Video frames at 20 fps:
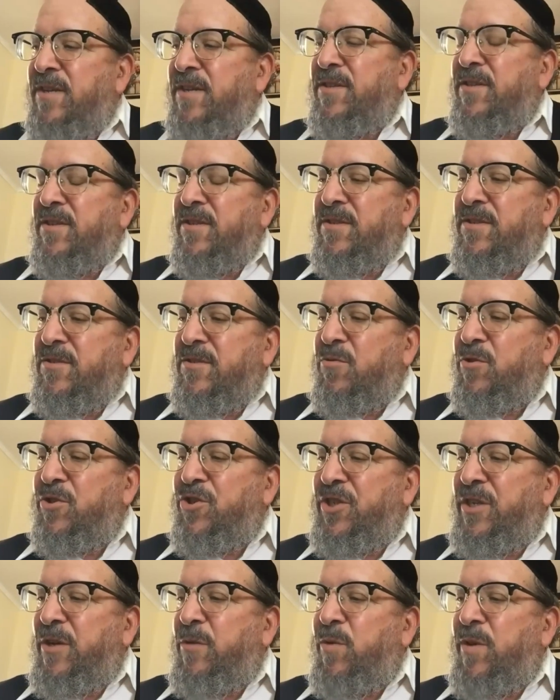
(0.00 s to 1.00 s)
uh, a source
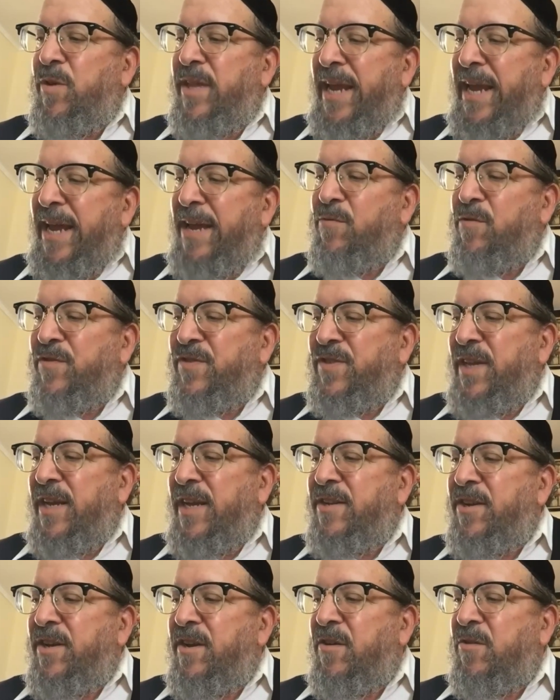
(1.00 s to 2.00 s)
sheet where they had Rav
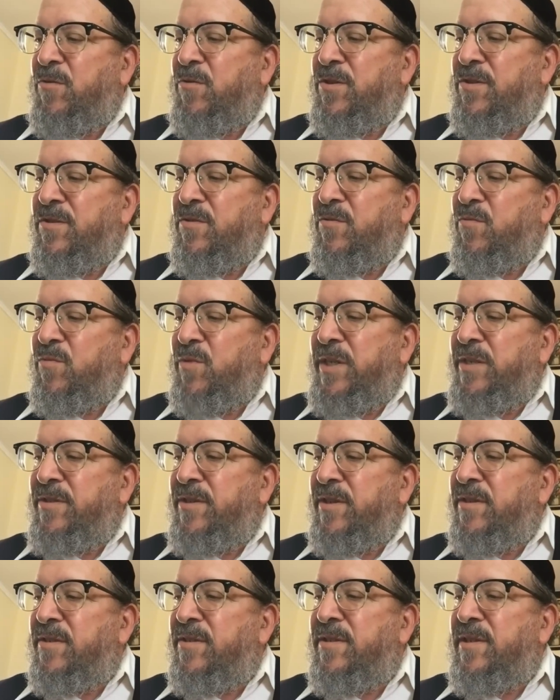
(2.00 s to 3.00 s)
Saadia Gaon's
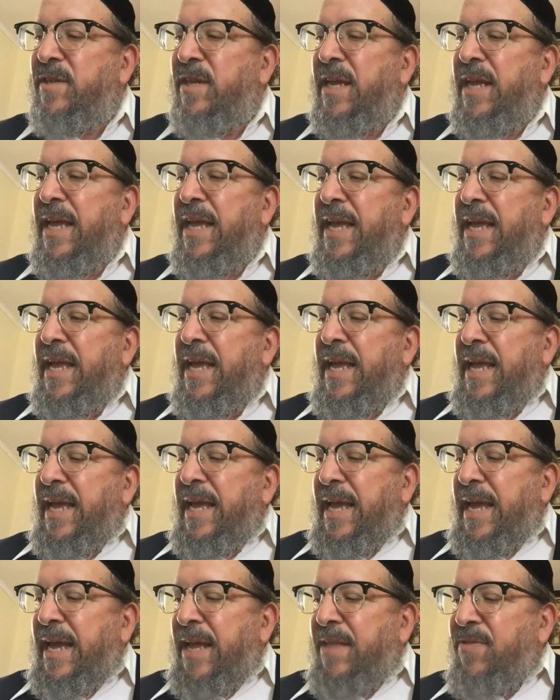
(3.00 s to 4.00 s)
reasons,
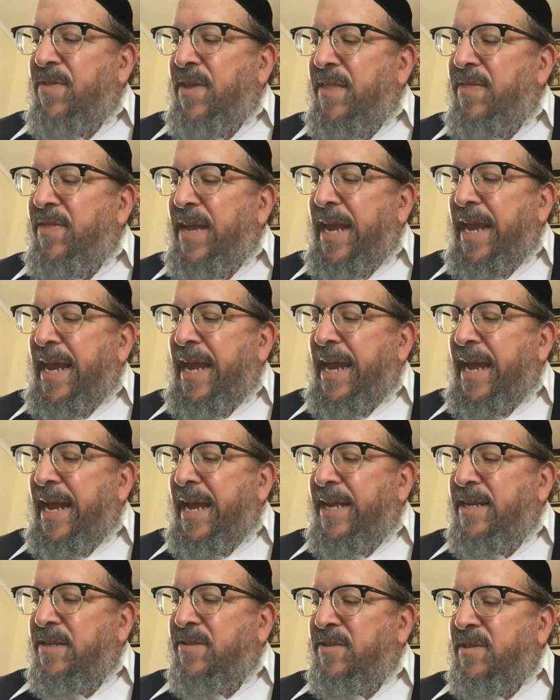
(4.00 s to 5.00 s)
and then they
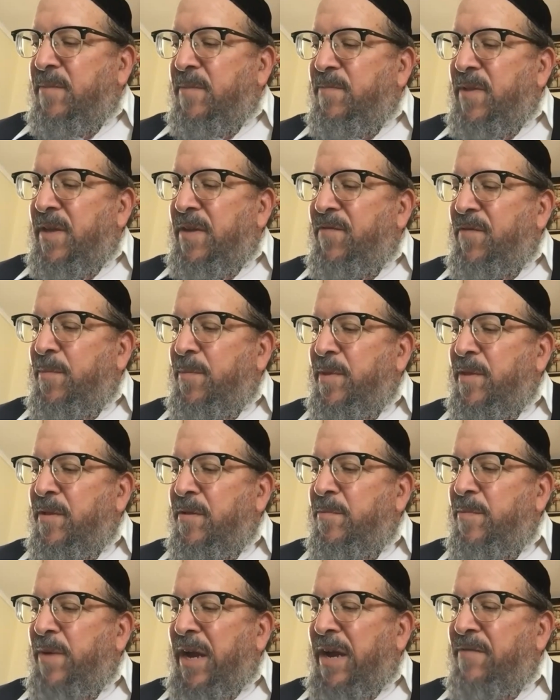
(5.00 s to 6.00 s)
added something from the
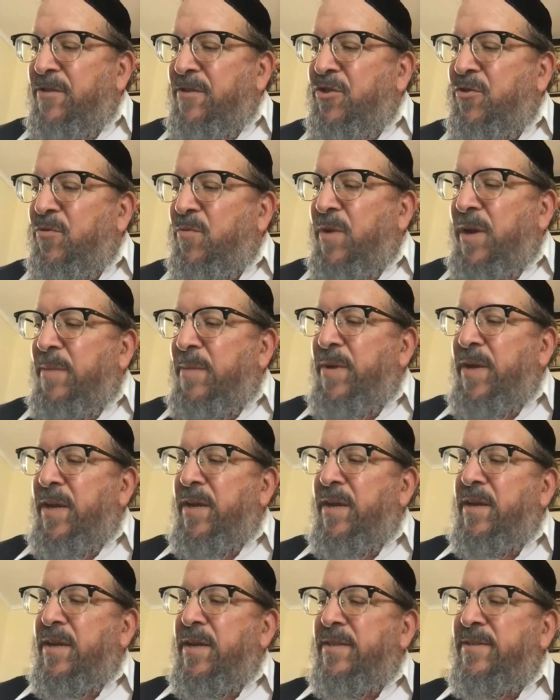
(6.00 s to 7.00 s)
Lubavitcher
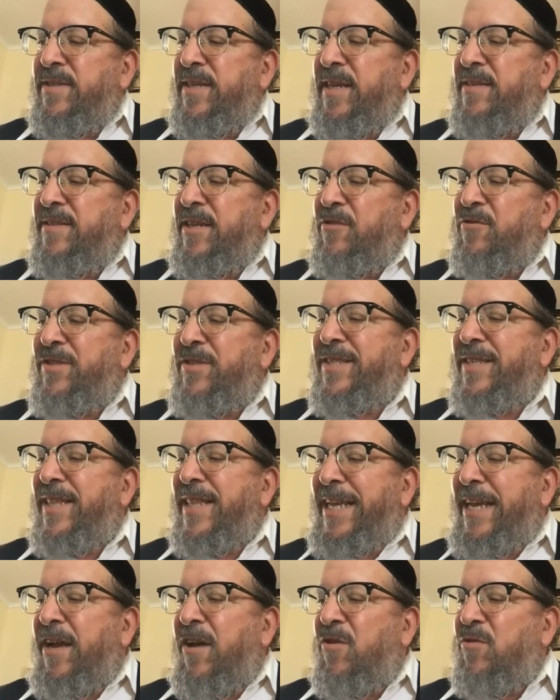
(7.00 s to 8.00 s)
Rebbe. It says here
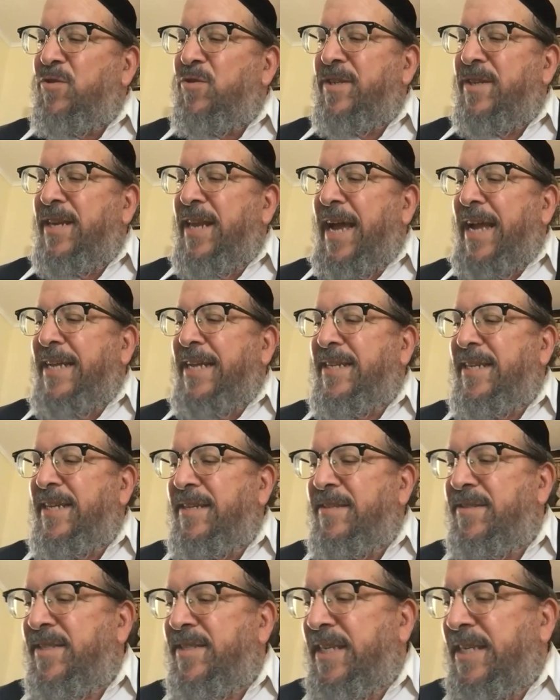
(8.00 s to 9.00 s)
Slichos
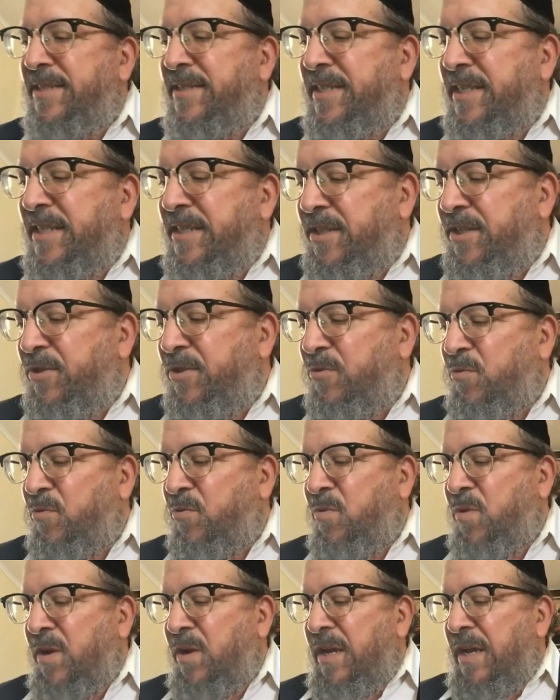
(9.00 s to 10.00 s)

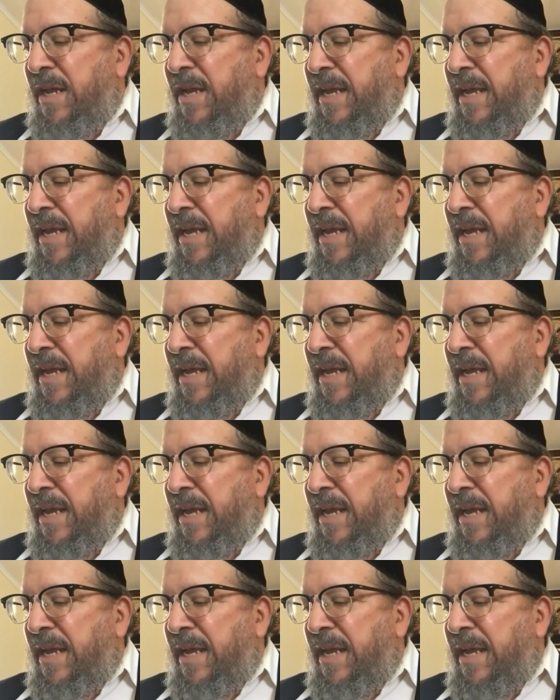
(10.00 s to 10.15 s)
1962.